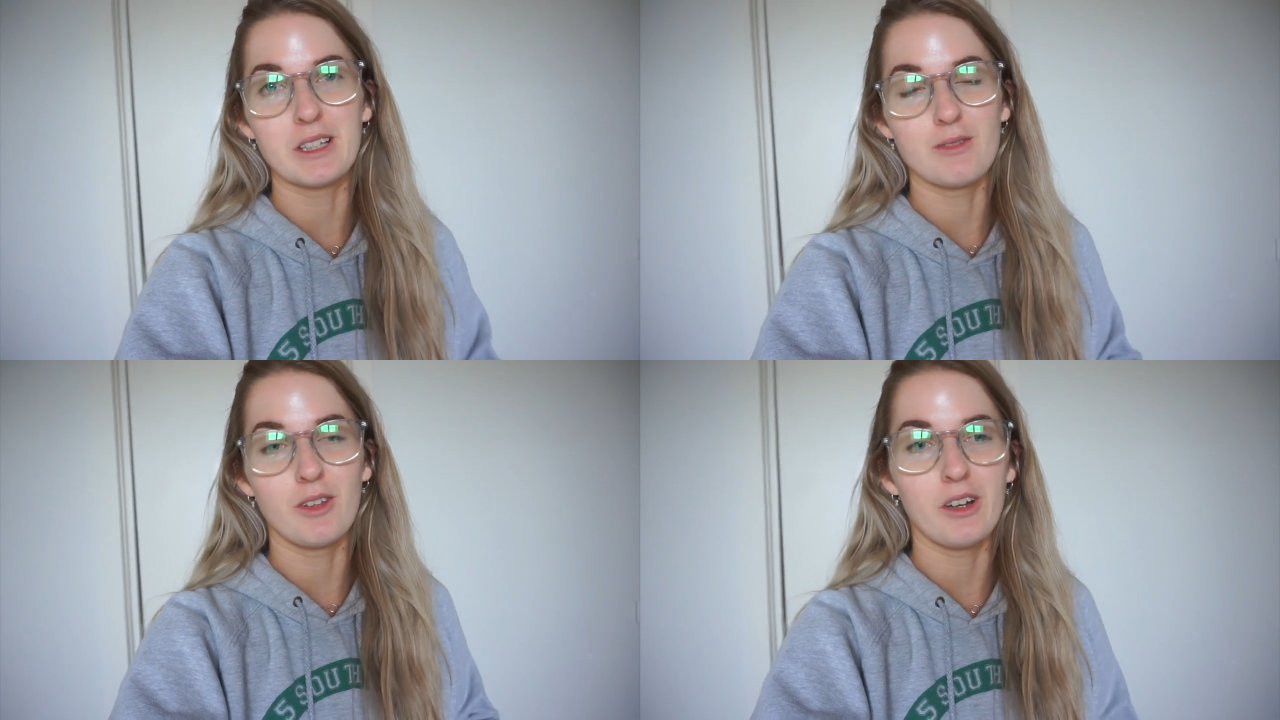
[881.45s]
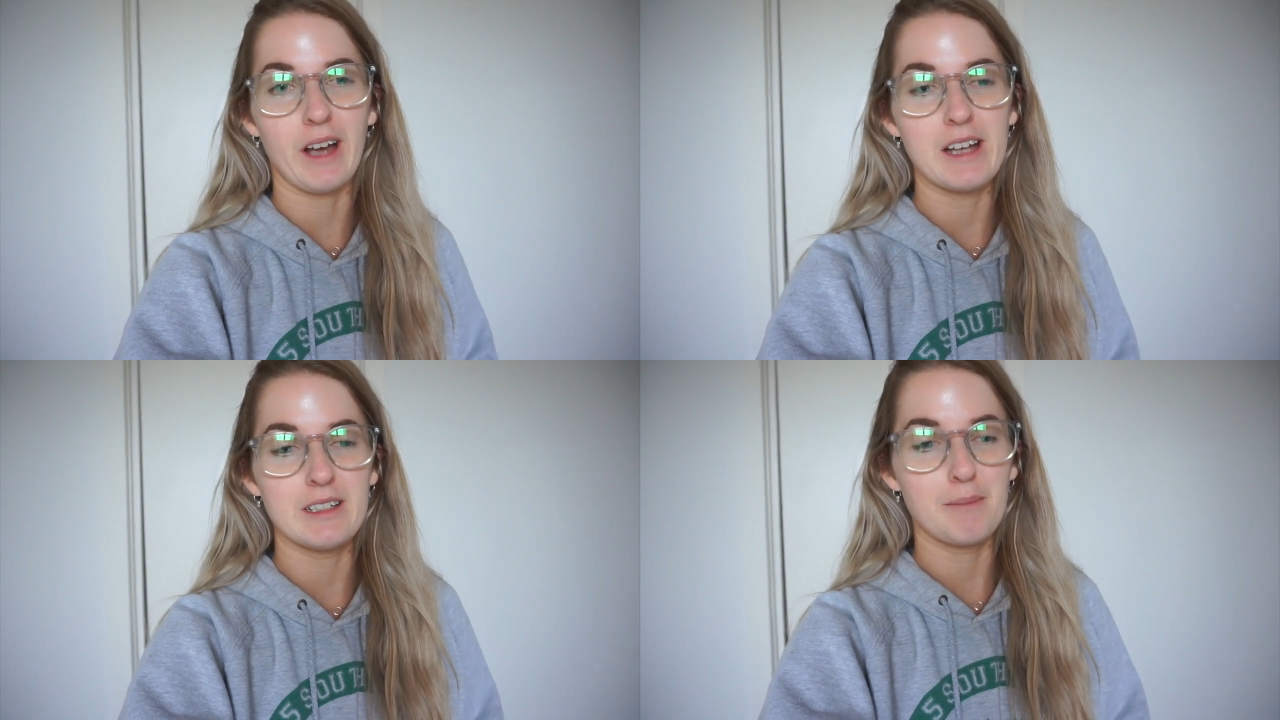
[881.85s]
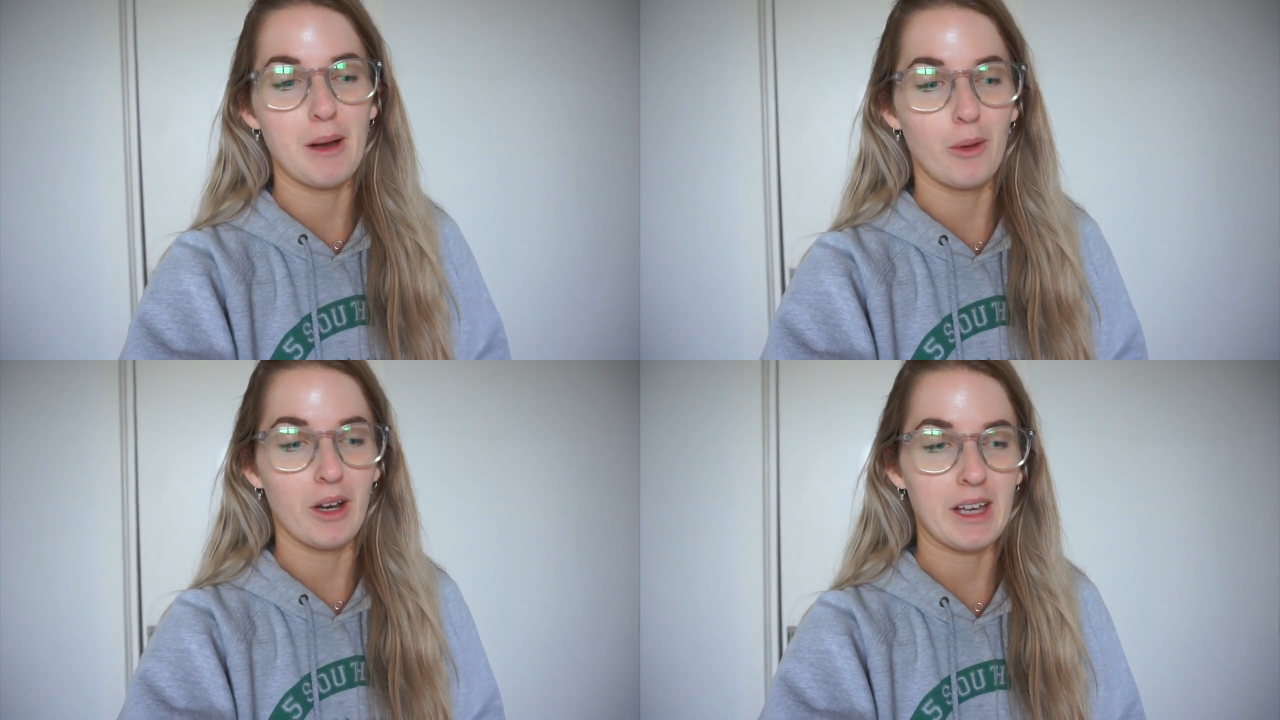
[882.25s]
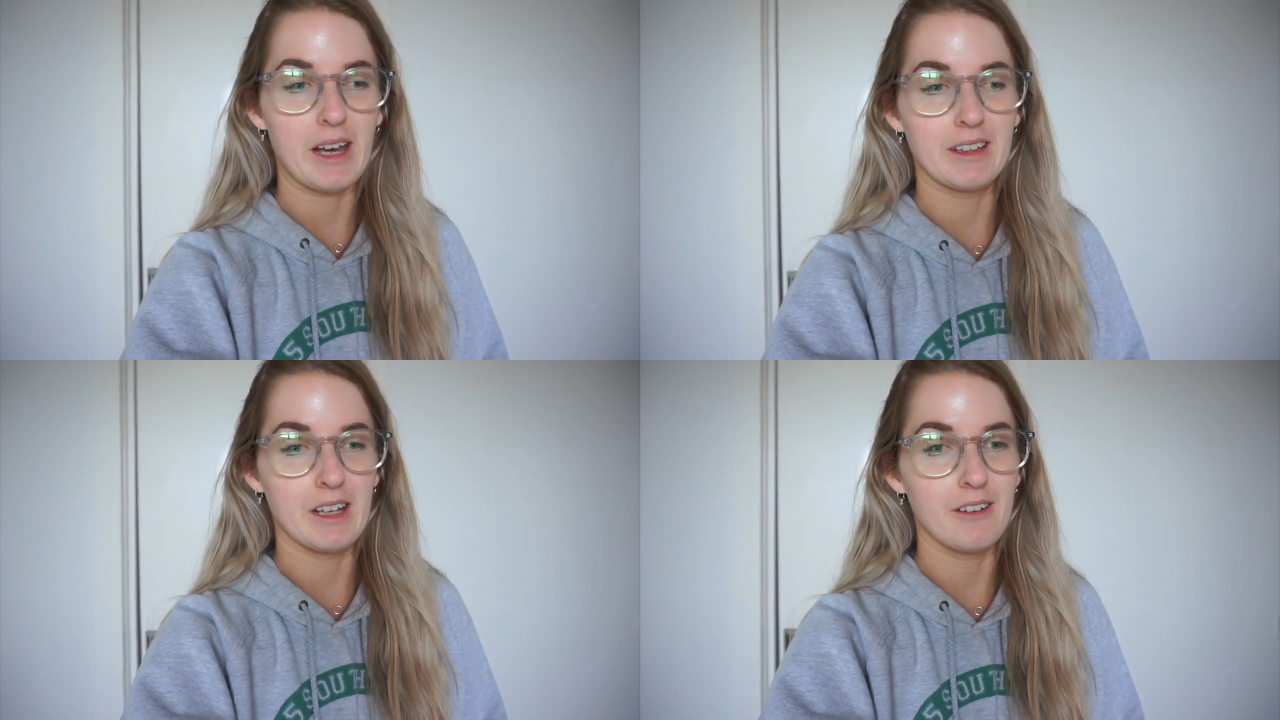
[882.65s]
this vlog. I did my workout
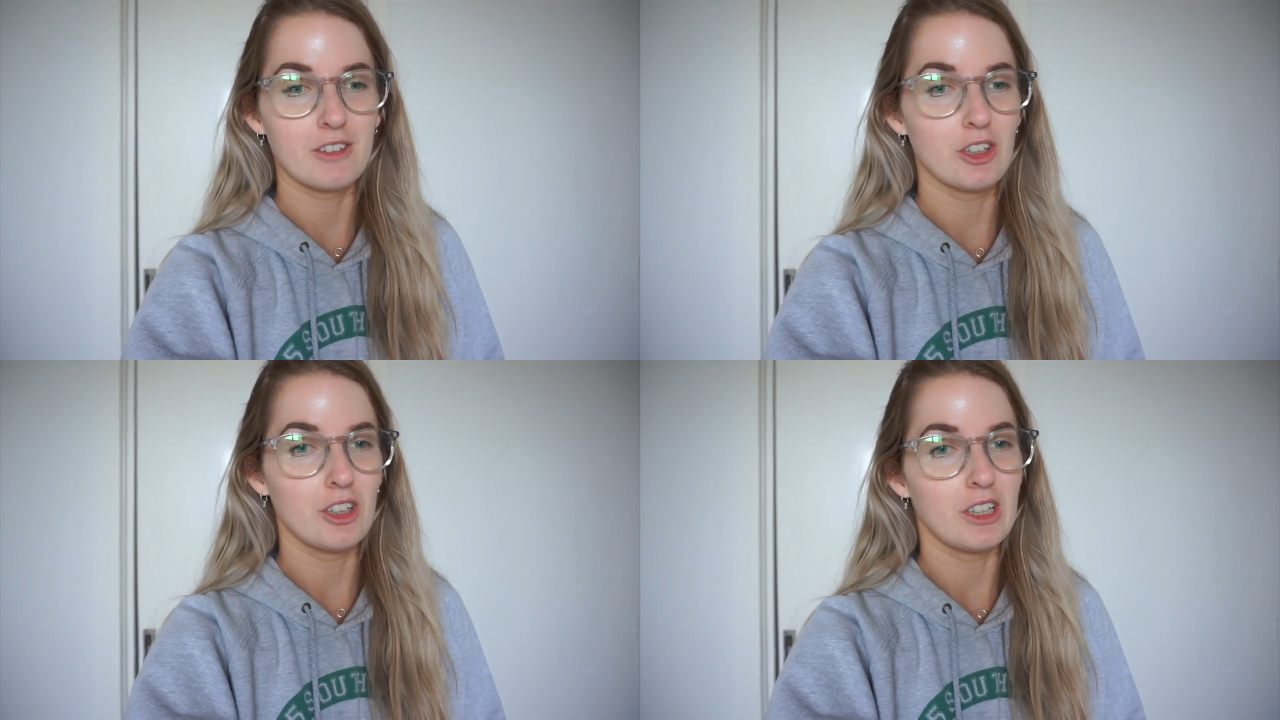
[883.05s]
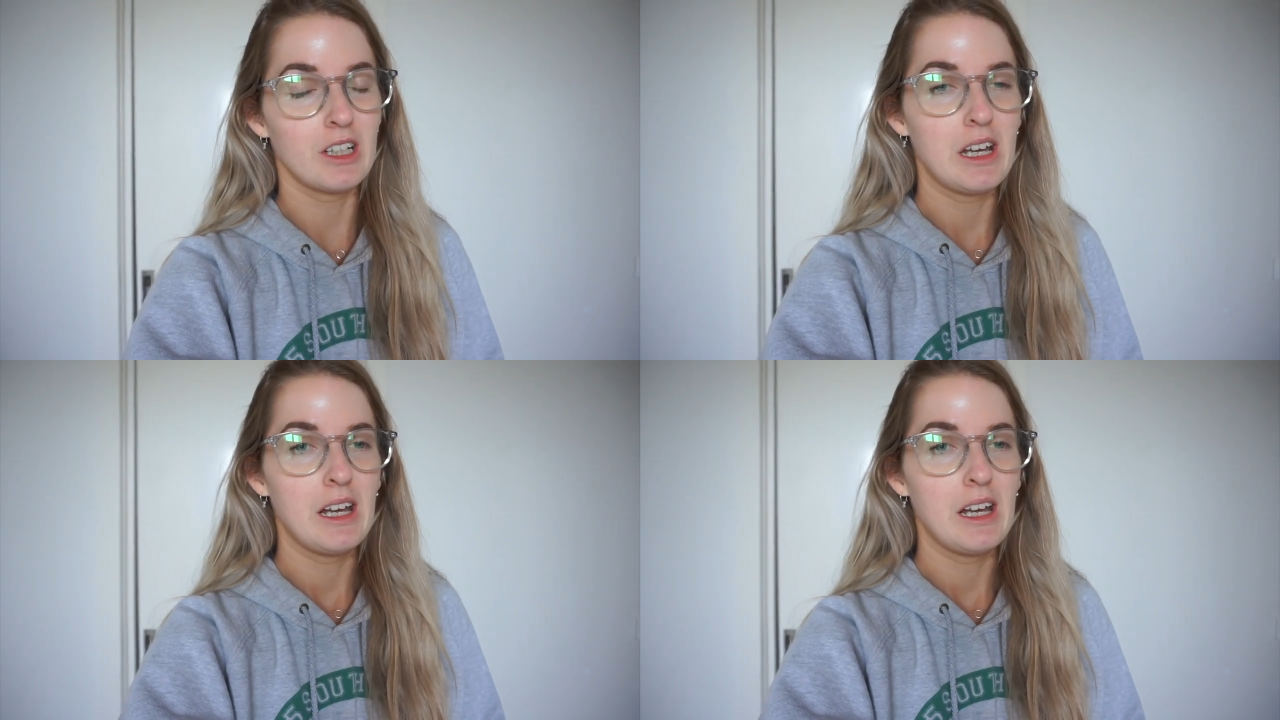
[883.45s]
in the afternoon.